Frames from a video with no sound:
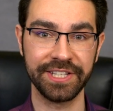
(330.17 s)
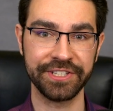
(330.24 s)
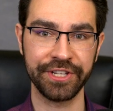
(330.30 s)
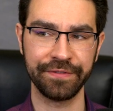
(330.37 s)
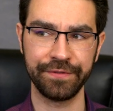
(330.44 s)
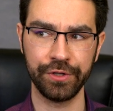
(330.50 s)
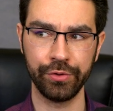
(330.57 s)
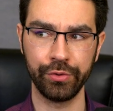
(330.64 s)
is
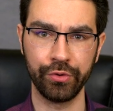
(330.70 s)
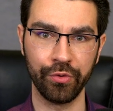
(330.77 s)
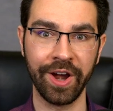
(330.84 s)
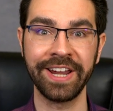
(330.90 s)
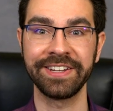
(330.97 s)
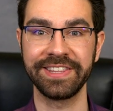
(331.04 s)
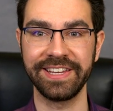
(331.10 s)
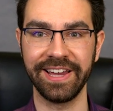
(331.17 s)
if you
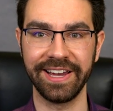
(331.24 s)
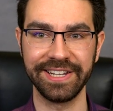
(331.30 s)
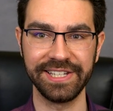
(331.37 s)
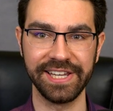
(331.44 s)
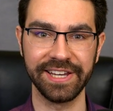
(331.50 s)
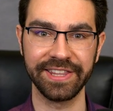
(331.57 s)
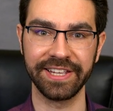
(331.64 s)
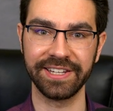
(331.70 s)
grant the
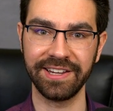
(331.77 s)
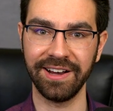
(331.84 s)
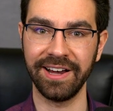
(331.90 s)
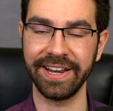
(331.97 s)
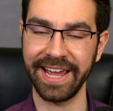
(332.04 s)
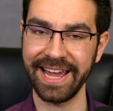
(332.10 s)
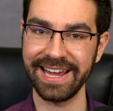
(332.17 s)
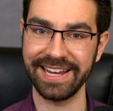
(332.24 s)
idea that
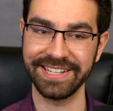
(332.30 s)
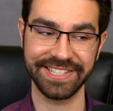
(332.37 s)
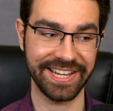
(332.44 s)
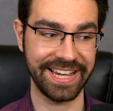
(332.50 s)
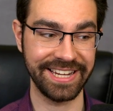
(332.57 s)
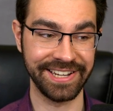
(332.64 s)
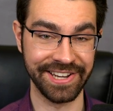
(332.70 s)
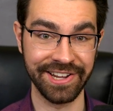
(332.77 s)
God has
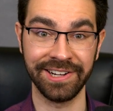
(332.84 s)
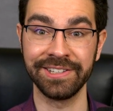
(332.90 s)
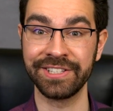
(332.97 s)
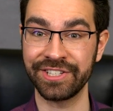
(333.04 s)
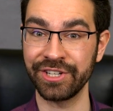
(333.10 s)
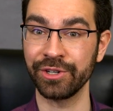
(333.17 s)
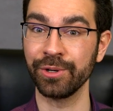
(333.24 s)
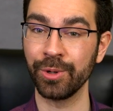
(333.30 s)
a
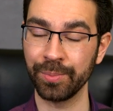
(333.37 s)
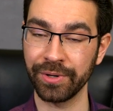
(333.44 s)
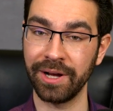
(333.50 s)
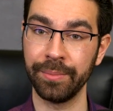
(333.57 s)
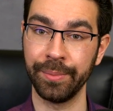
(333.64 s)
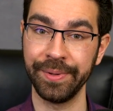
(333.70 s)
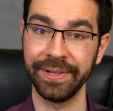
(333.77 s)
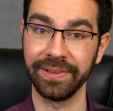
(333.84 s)
non-zero
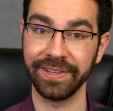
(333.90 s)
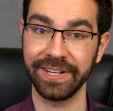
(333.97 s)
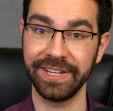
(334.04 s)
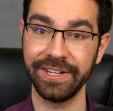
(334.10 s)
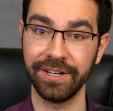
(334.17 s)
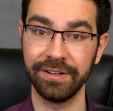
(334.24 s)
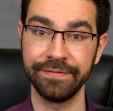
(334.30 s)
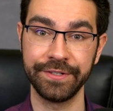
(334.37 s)

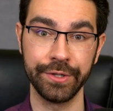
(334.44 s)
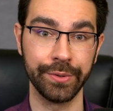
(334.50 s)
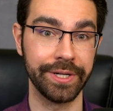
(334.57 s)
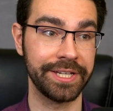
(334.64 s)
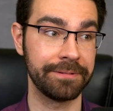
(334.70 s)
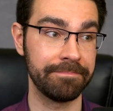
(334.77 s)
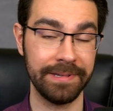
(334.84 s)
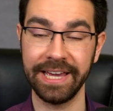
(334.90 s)
probability of
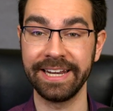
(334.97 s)
doing